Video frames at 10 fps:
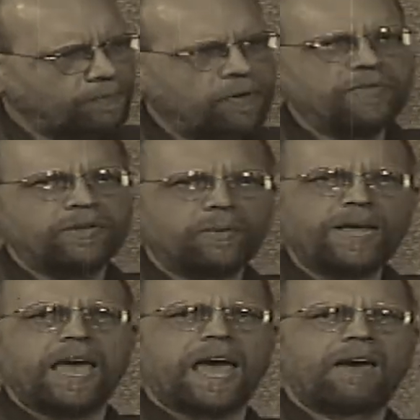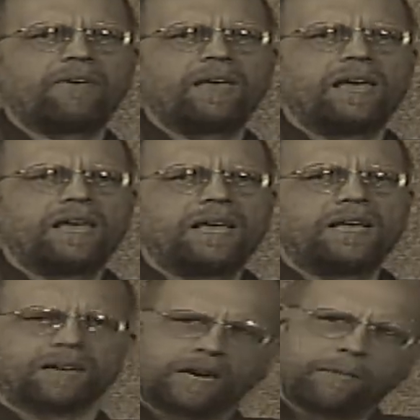that the print that we have
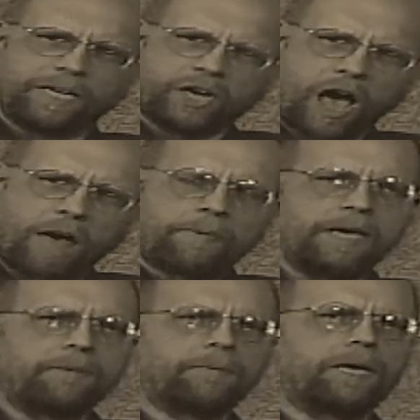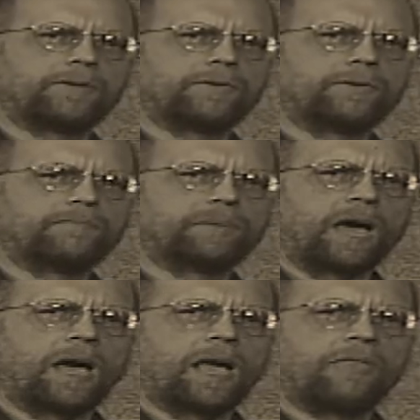is a little bit choppy in places.
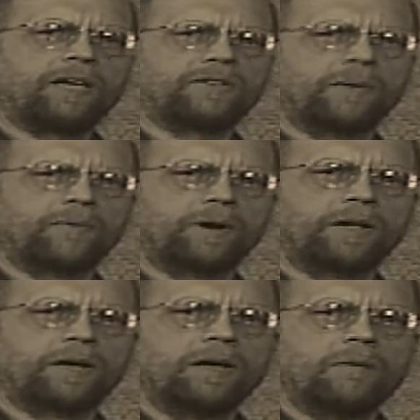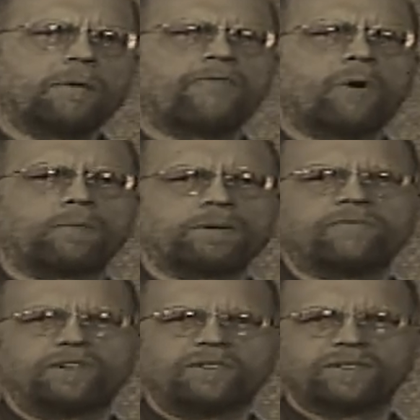I think someone performed
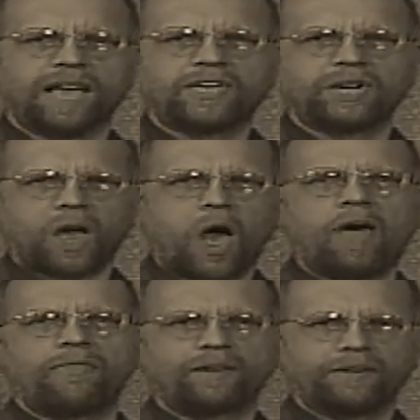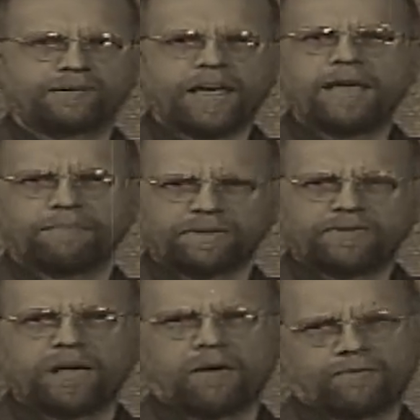some vivisection on the tape
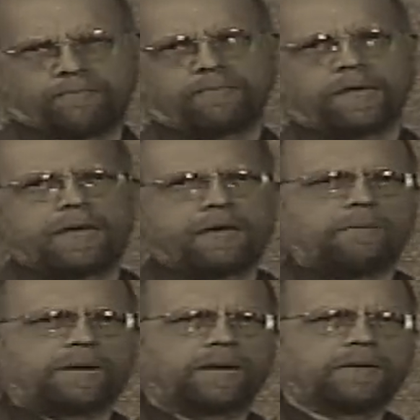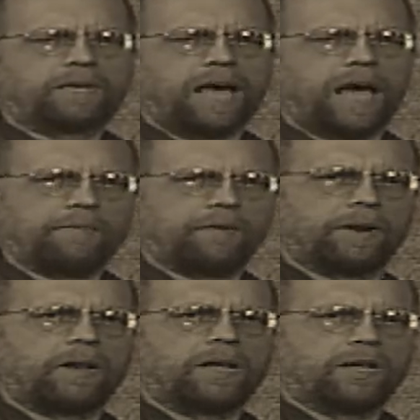itself, because at
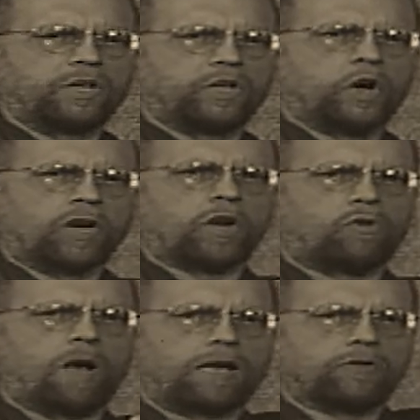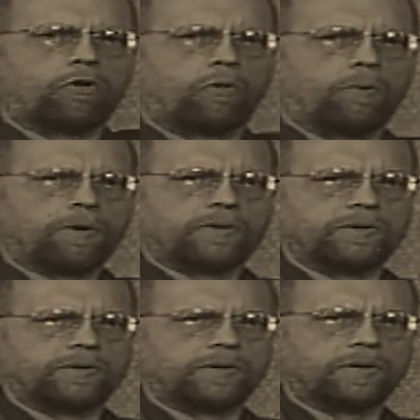times it'll jerk across the whole
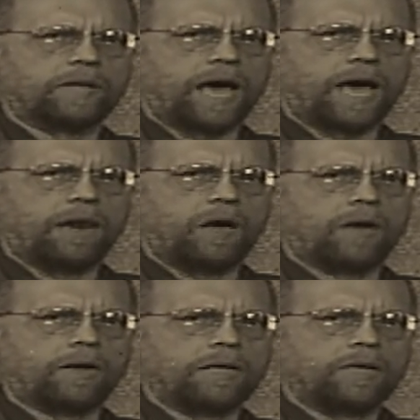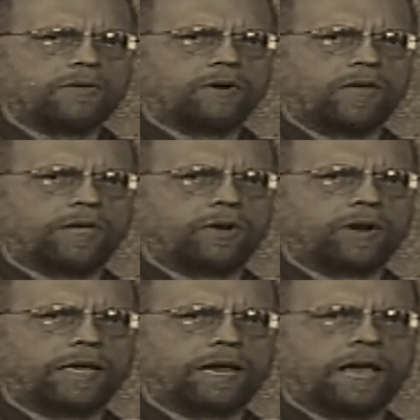person's dialogue so that
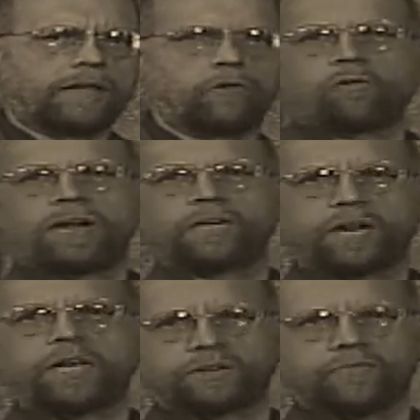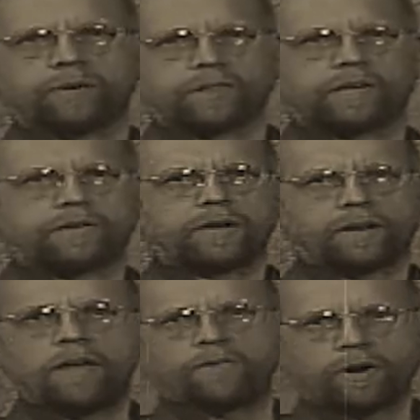you only get like the greatest hits of what they
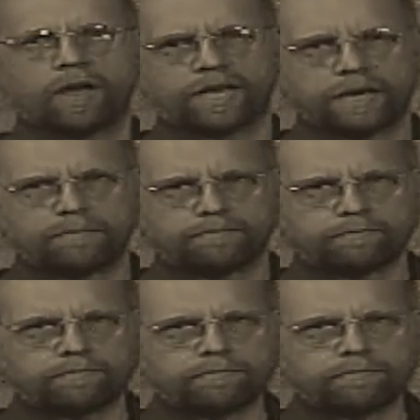said, if you're lucky.